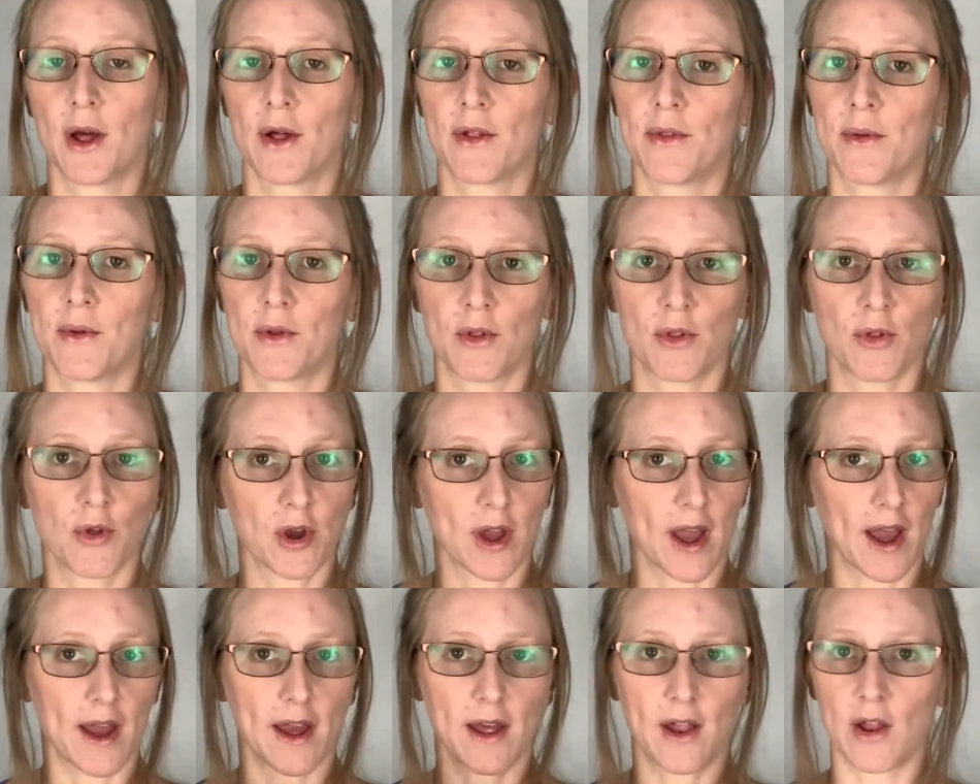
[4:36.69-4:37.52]
Look
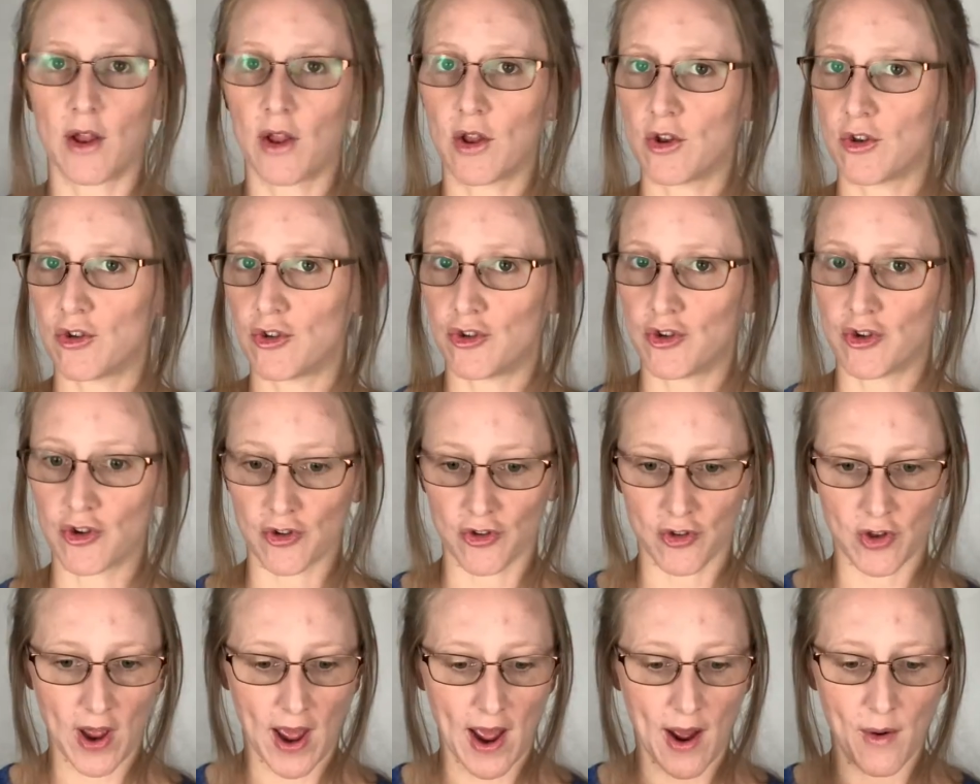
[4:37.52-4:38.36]
at
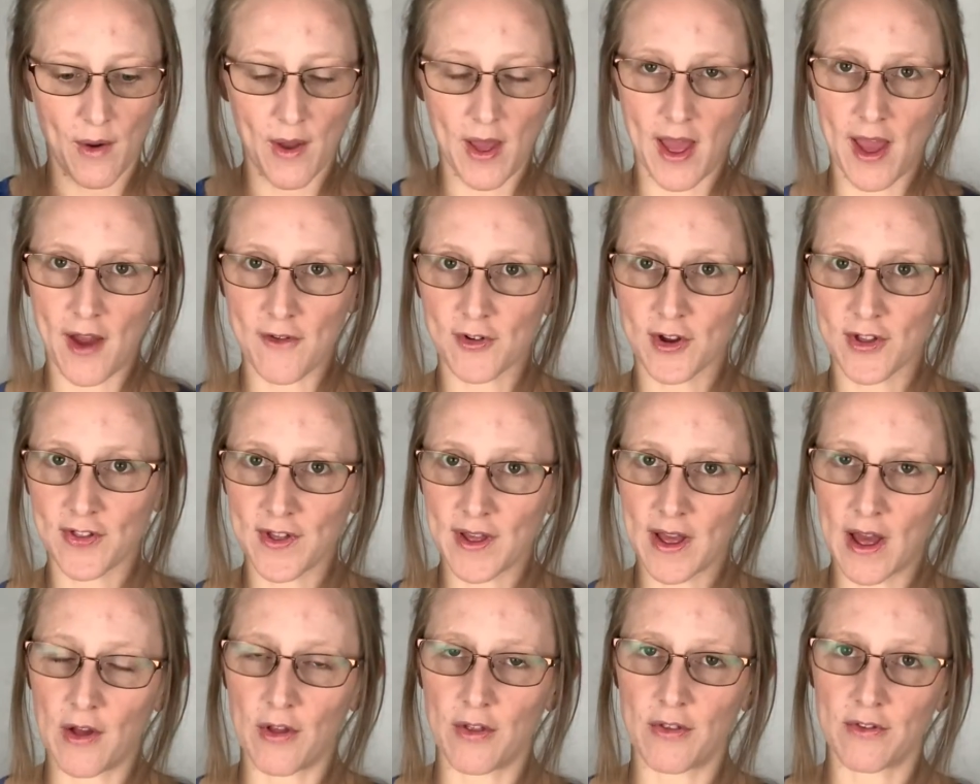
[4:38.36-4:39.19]
just how
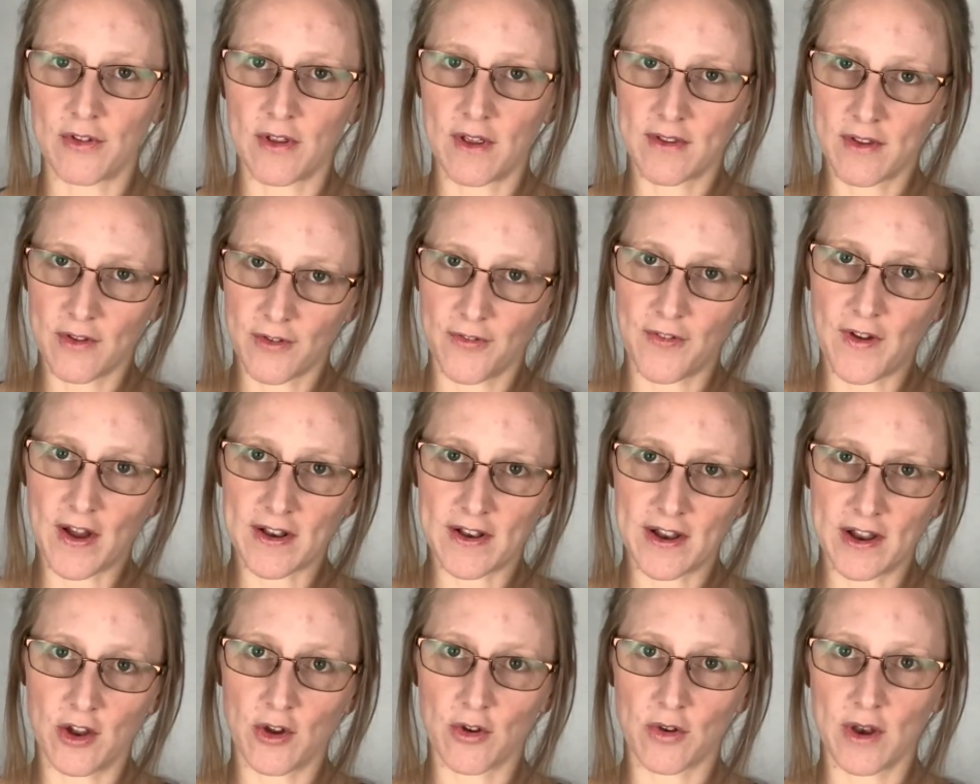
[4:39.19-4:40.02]
everything else is
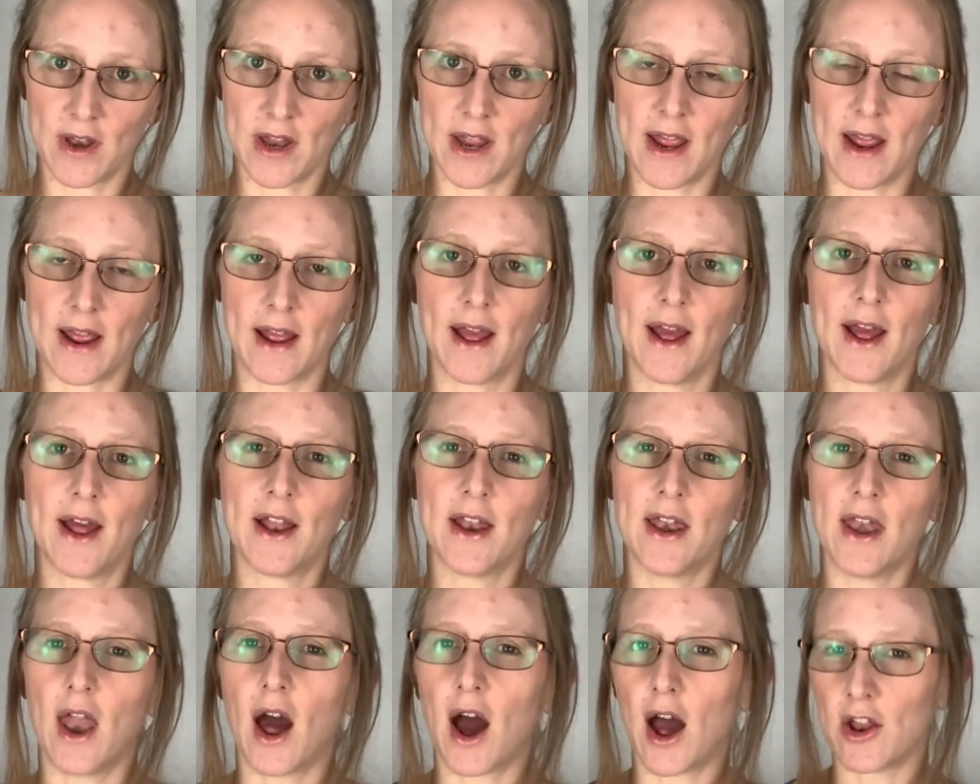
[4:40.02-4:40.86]
affecting your knee,
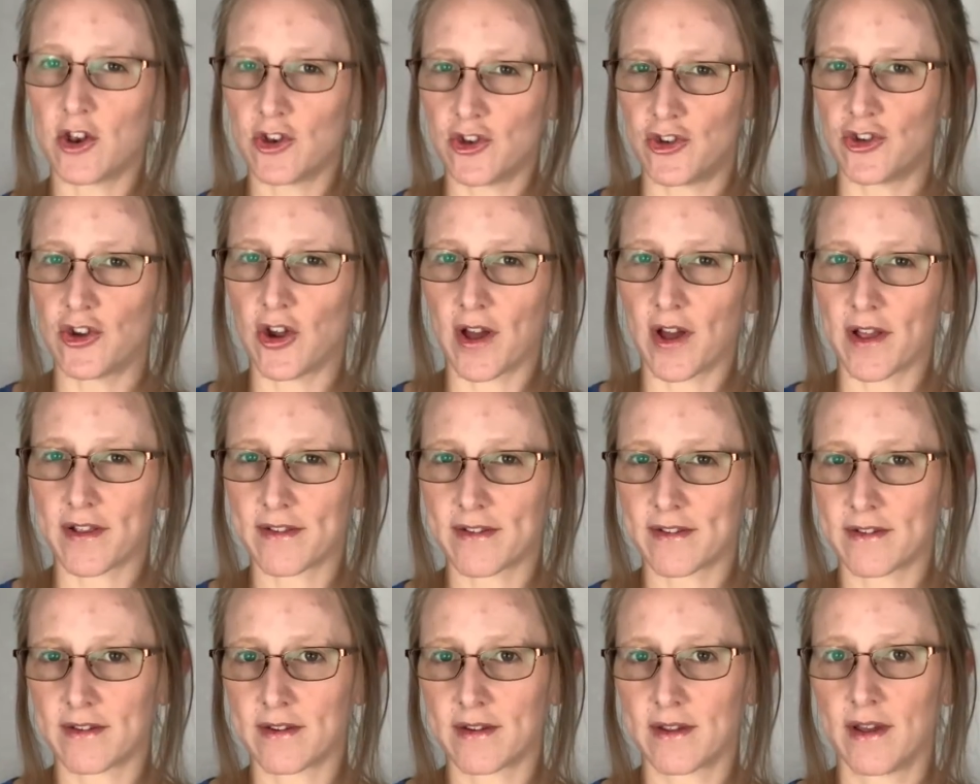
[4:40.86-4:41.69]
not
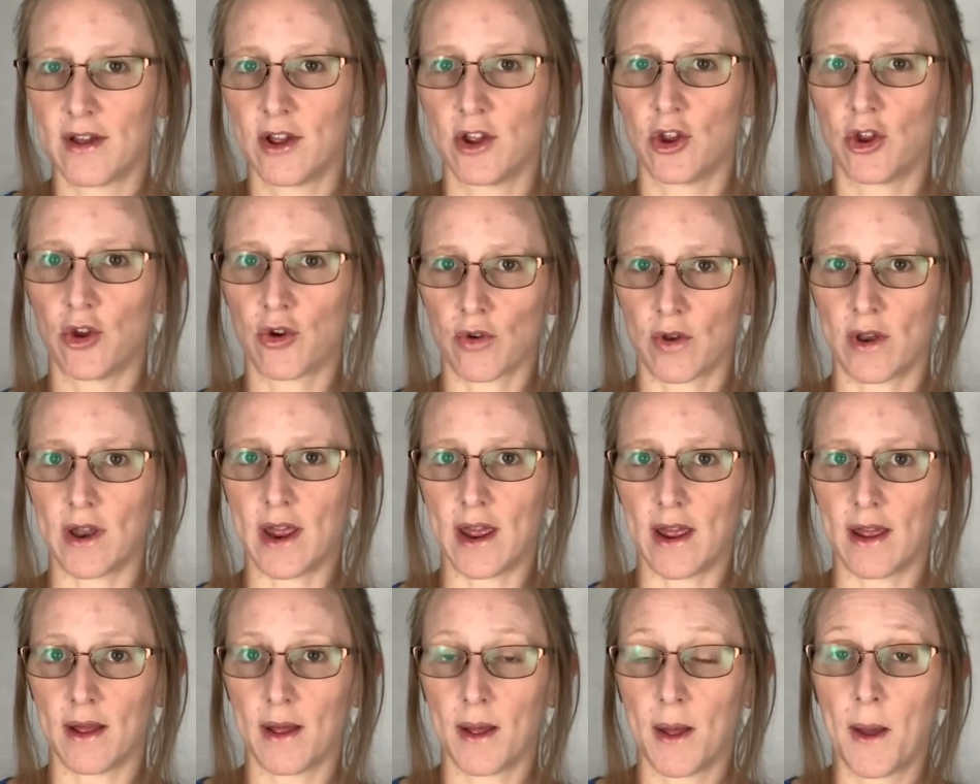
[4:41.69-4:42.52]
just your
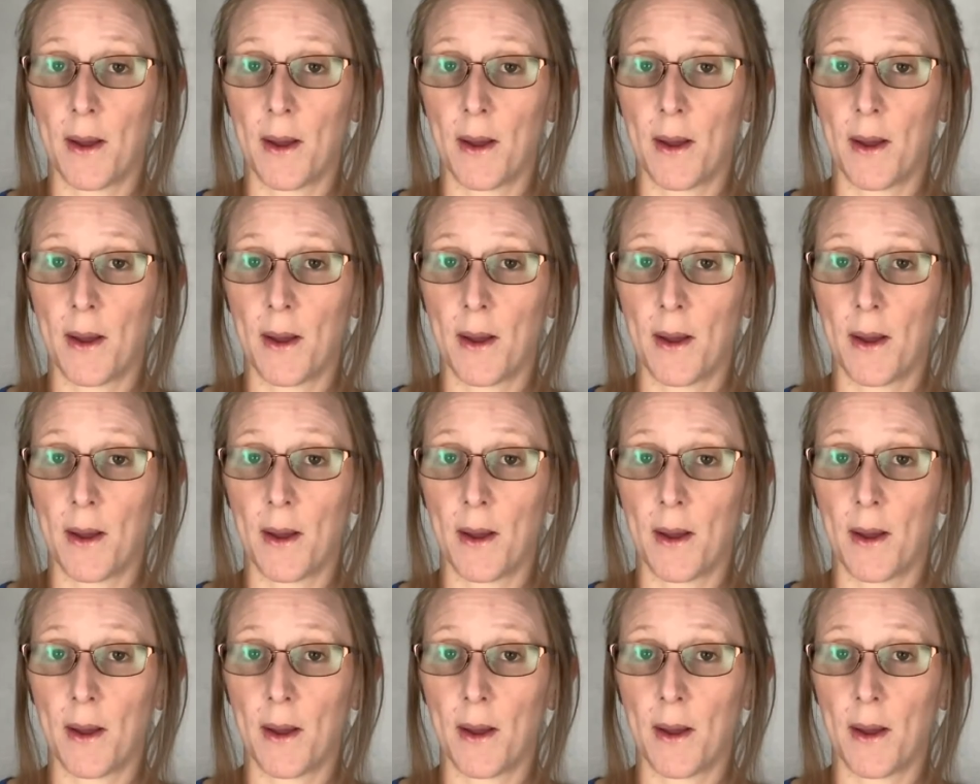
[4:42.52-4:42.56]
knee,